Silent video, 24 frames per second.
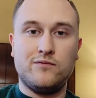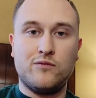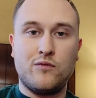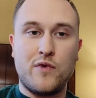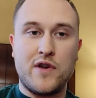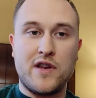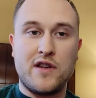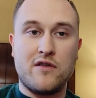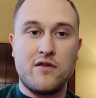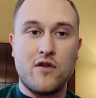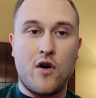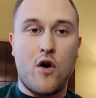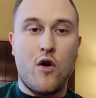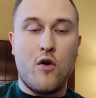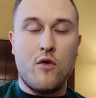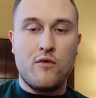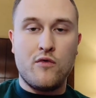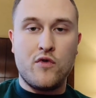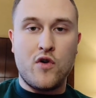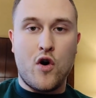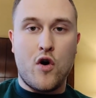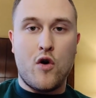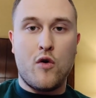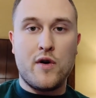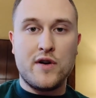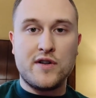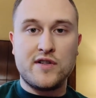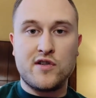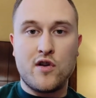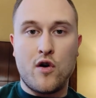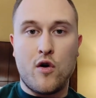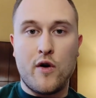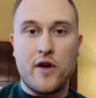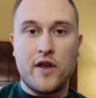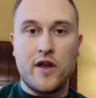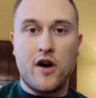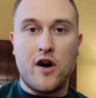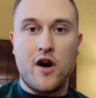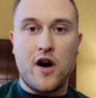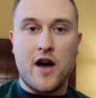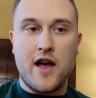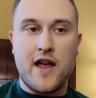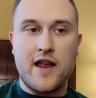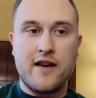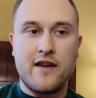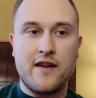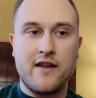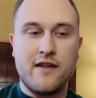we don't know what's going
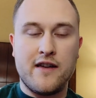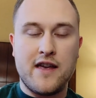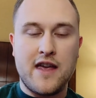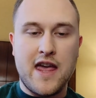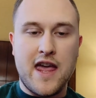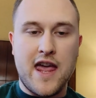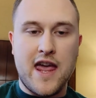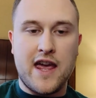on,